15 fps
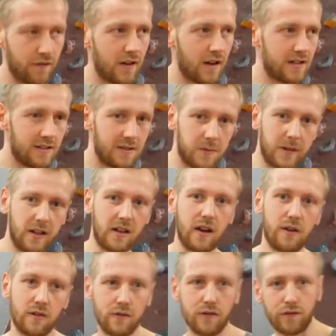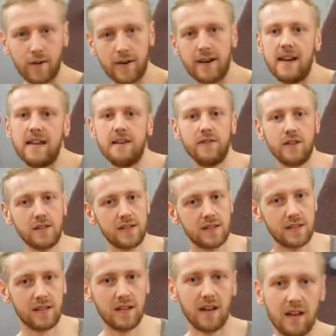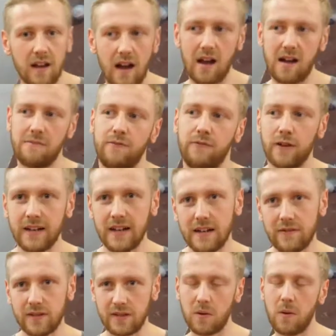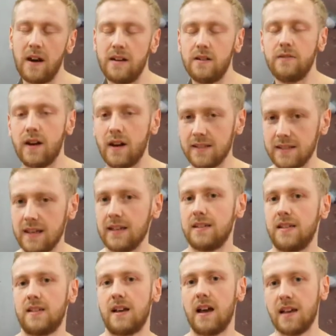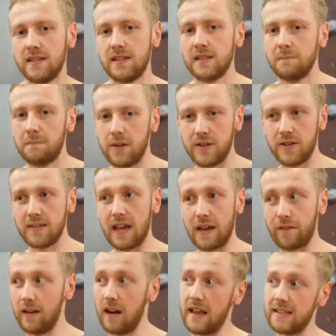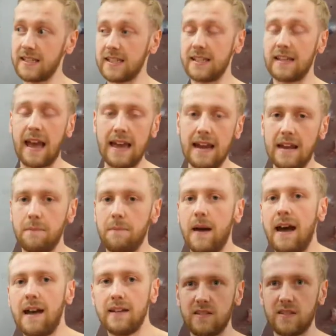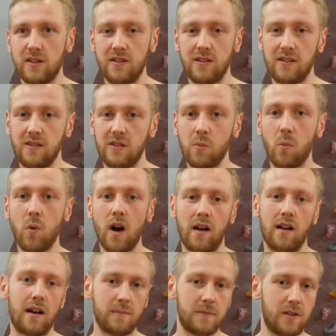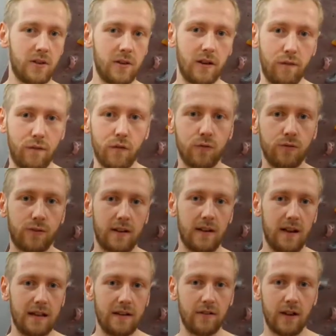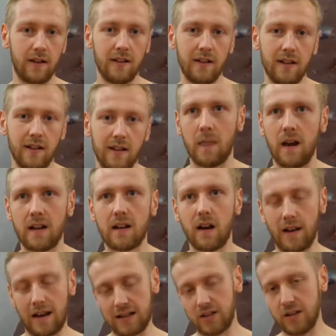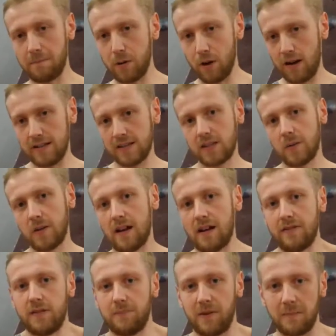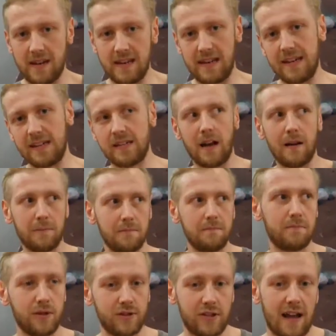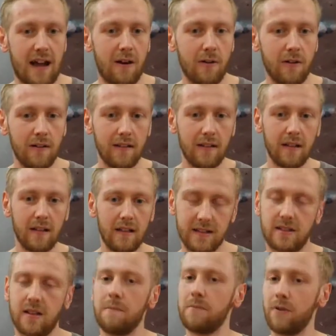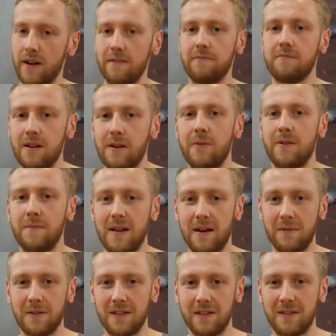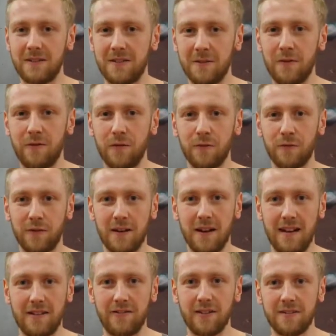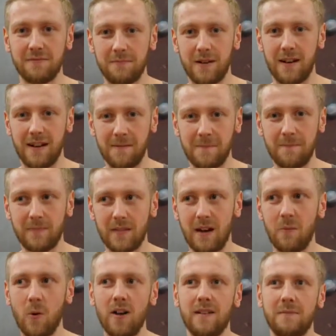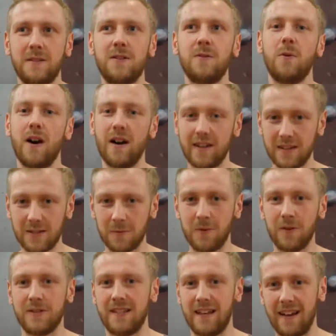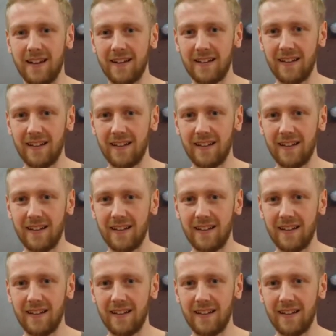do first is we're going to go through front levers. Front lever is quite an advanced exercise, but you can definitely like scale it back so you can work up to doing a full front lever. I can't actually pull into it, I have to bring my knees up and push out. At some point I want to be able to do a full front lever, but I'm still working towards it.